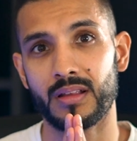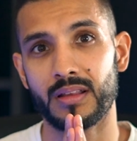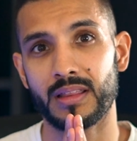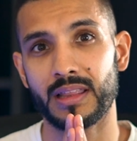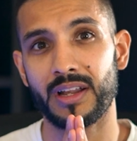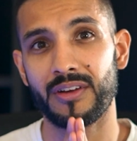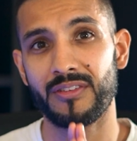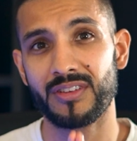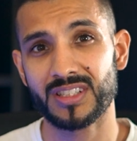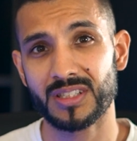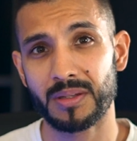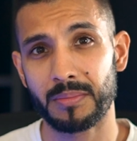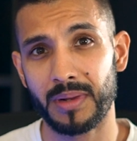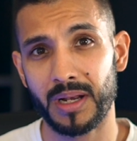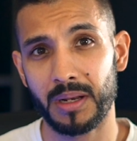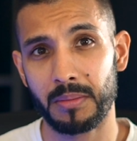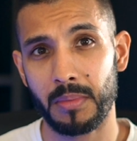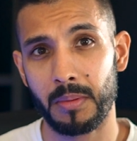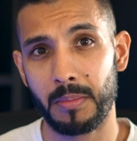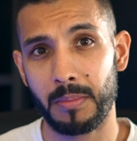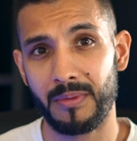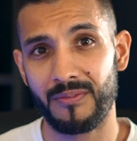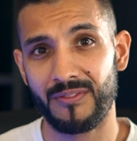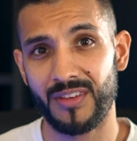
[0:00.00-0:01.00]
there is a
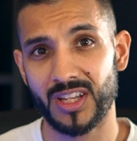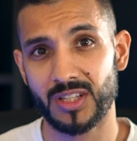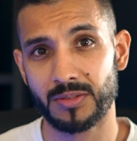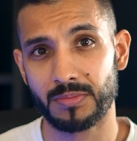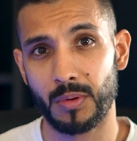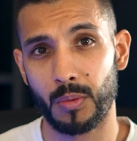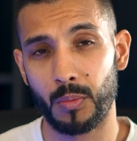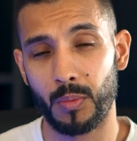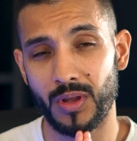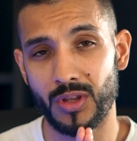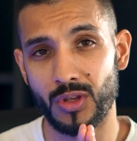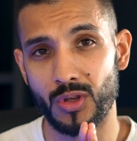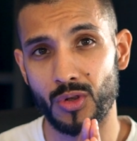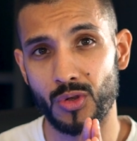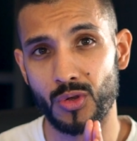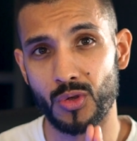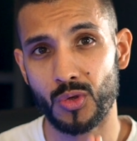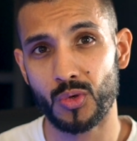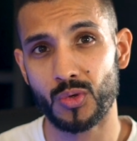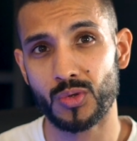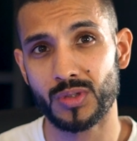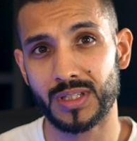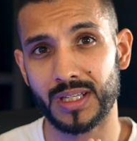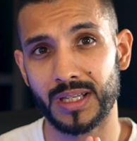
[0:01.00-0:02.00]
minimum investment when you're
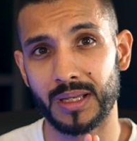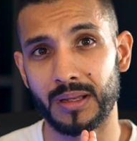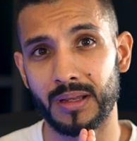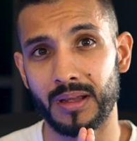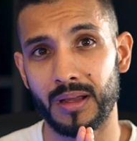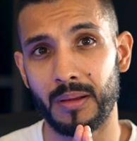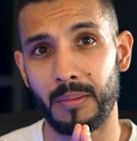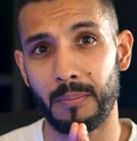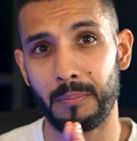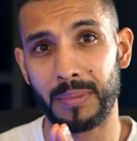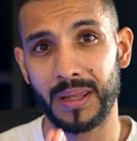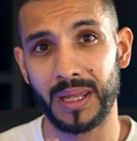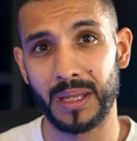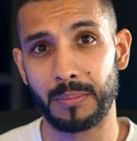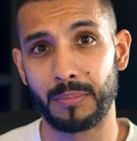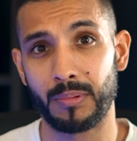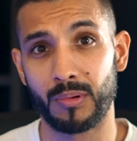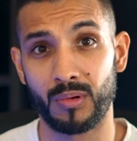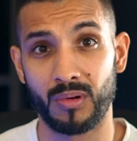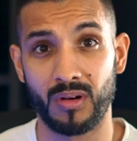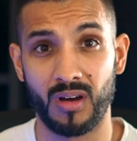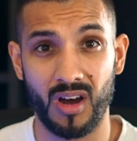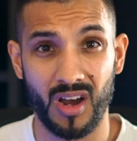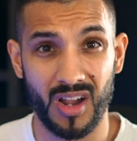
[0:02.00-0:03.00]
using
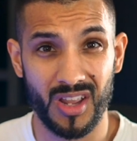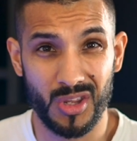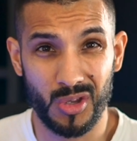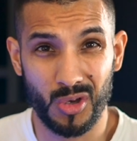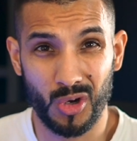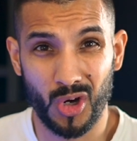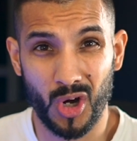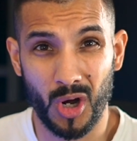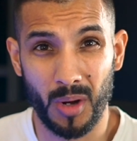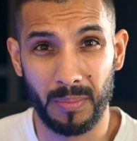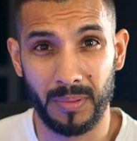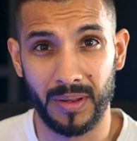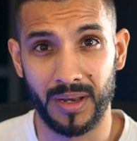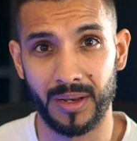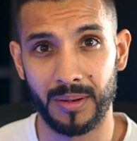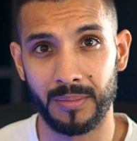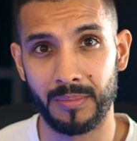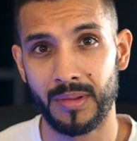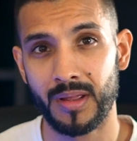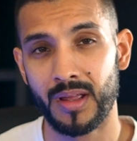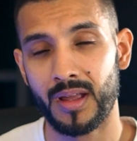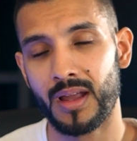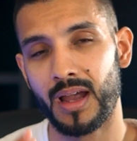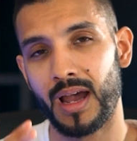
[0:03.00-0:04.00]
people, i.e. you're copying them.